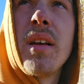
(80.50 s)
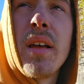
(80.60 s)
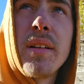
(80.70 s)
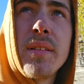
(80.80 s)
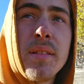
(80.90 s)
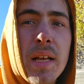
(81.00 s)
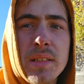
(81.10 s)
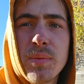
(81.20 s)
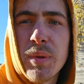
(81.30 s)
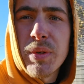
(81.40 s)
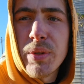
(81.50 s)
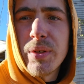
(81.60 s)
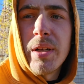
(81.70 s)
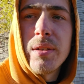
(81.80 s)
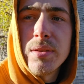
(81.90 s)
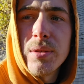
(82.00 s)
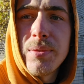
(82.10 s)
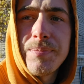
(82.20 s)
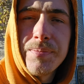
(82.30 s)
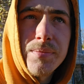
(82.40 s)
And that's what we're doing now.
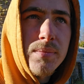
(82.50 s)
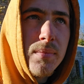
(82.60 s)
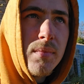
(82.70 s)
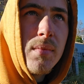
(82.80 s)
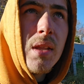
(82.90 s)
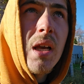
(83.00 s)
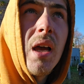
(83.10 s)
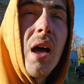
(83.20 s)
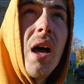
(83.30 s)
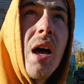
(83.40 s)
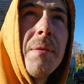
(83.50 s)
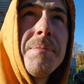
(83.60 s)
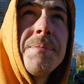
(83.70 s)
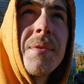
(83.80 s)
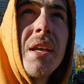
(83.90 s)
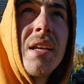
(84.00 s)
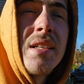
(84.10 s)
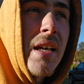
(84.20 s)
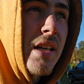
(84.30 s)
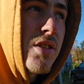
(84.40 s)
So
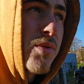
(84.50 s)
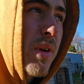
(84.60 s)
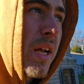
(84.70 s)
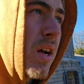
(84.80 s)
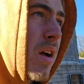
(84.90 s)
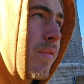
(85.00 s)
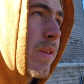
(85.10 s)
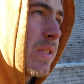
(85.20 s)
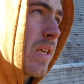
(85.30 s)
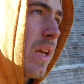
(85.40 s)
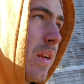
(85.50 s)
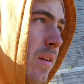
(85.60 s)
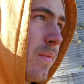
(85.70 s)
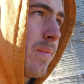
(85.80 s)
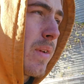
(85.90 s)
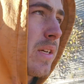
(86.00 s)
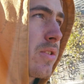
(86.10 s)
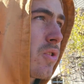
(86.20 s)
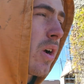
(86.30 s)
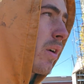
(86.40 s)
Dad just ran off. He's getting
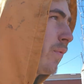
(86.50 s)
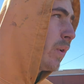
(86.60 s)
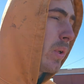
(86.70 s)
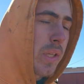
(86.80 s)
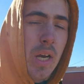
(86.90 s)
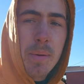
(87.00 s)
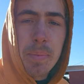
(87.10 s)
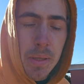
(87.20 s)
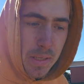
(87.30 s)
his truck fueled up,